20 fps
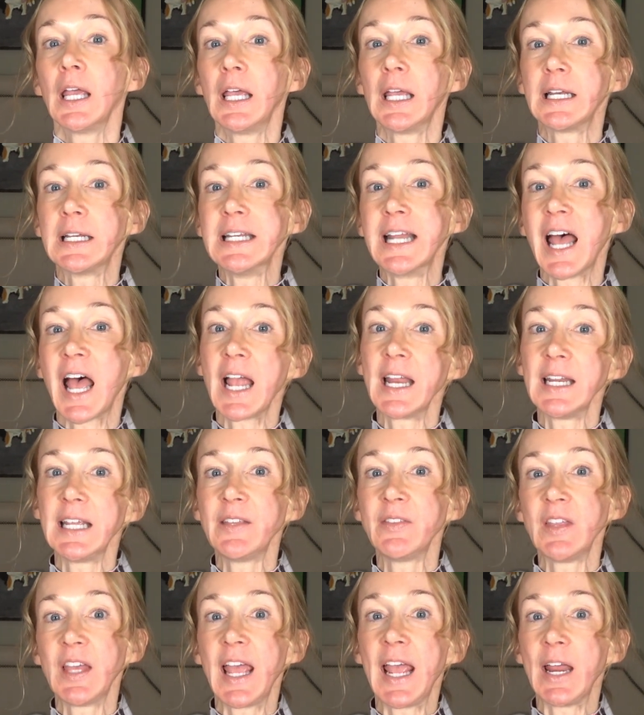
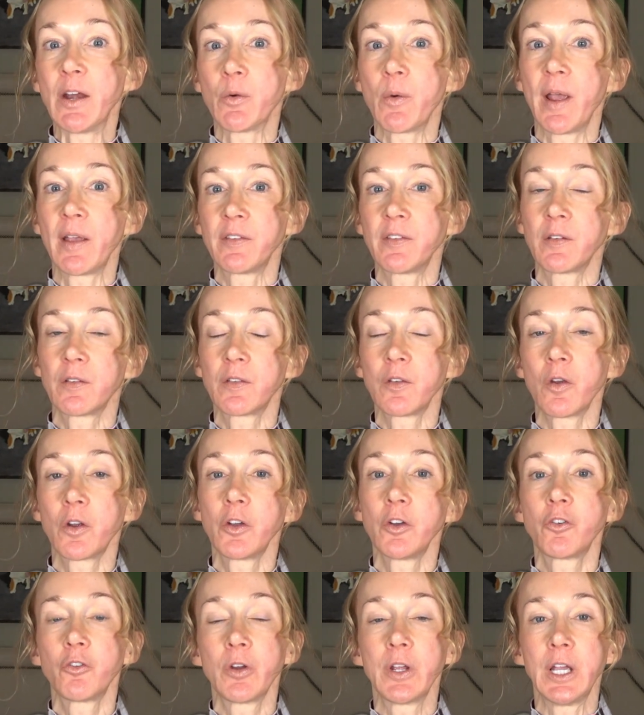igniting the anorexic
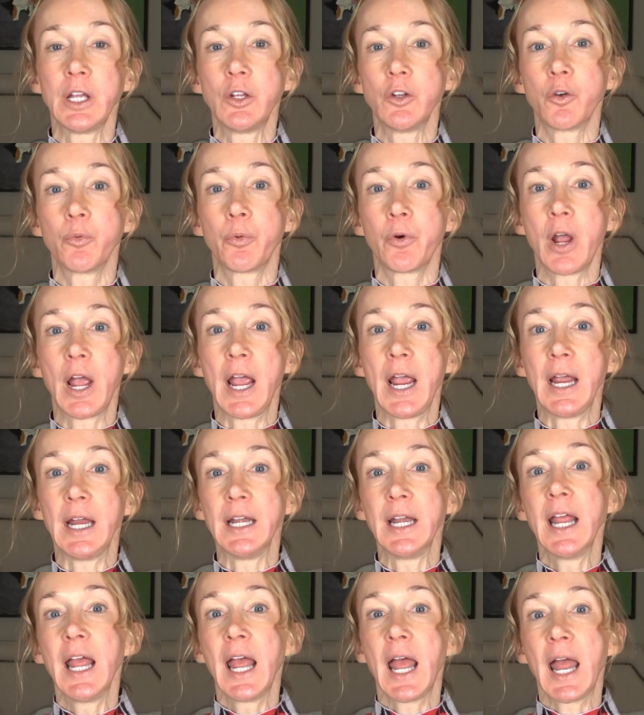circuitry in your
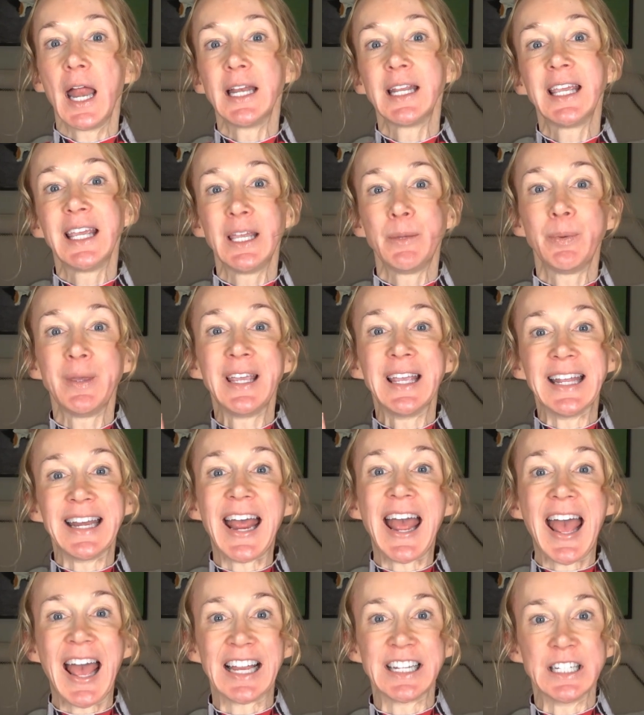brain and keeping it
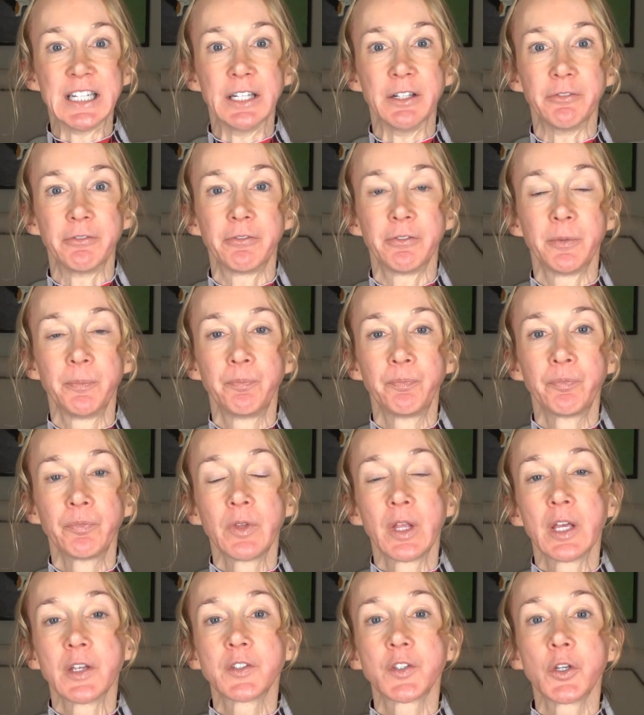active.
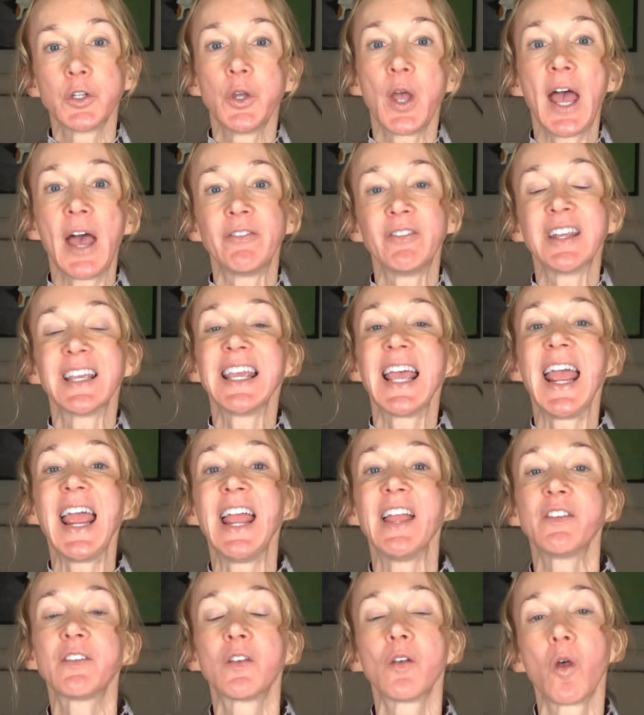So you have to
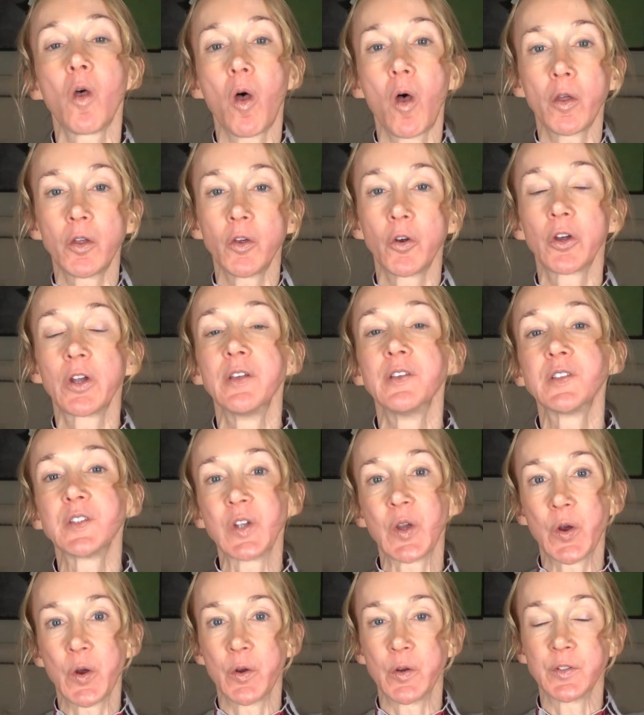cancel all your
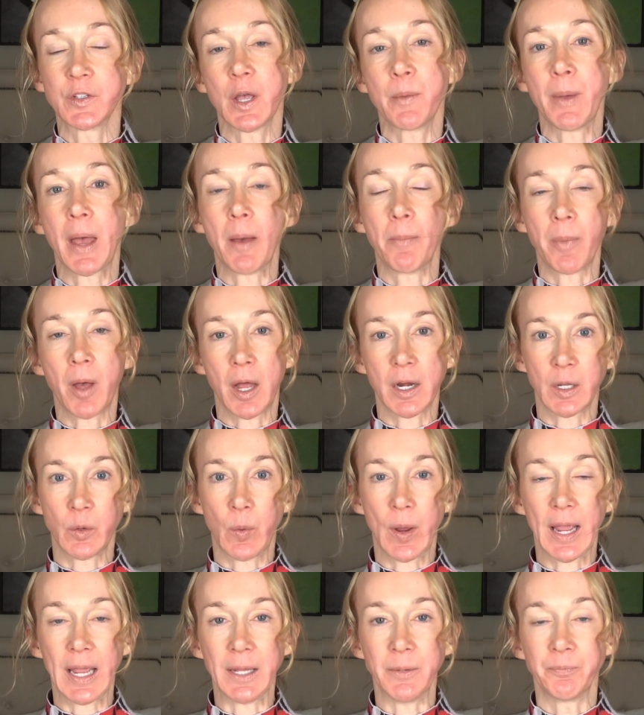concerns about body
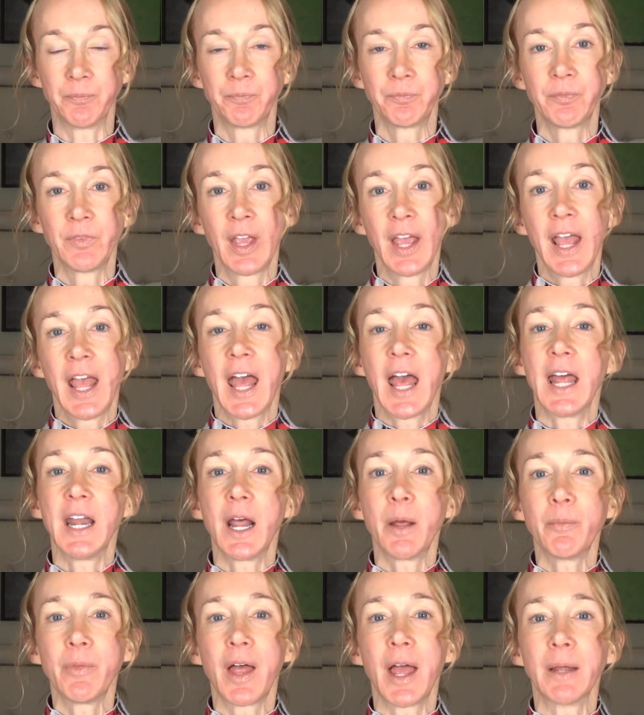weight. And
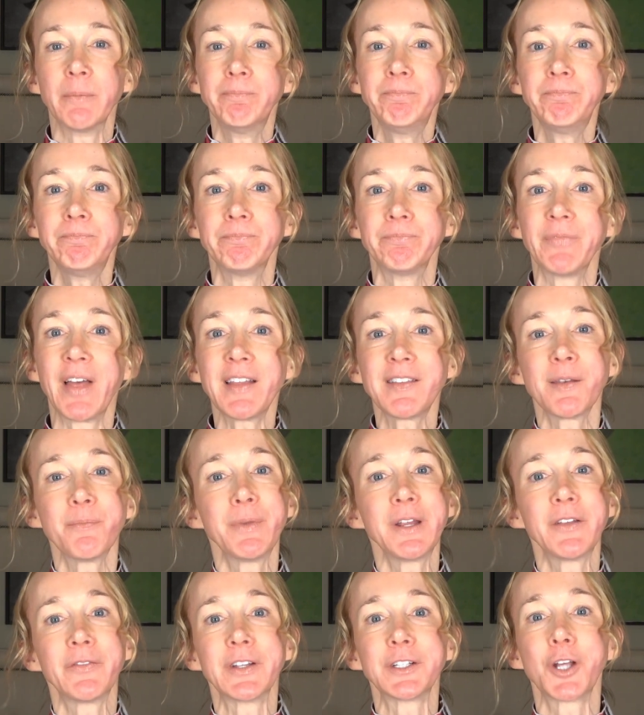I'm like, that's a
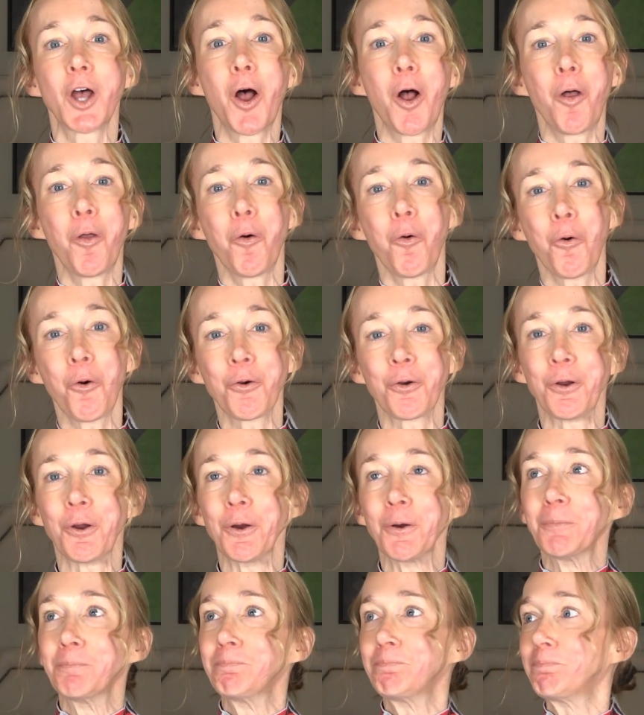bit of a tall
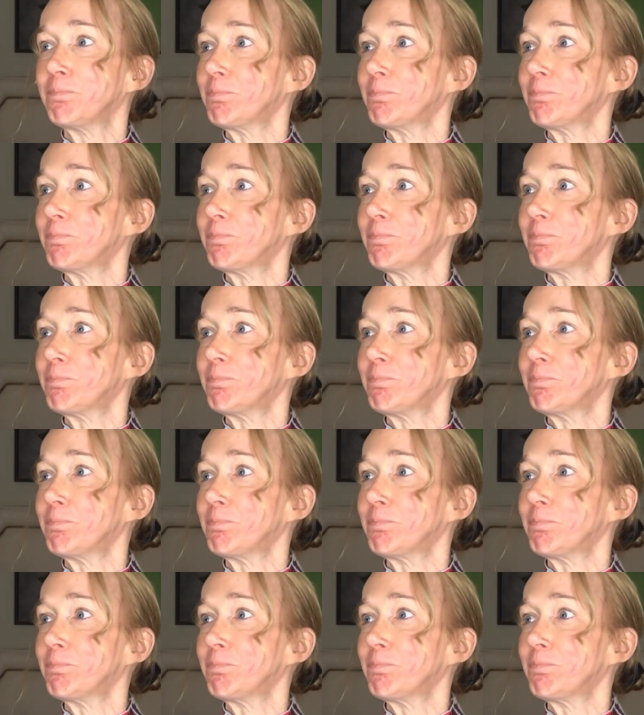order.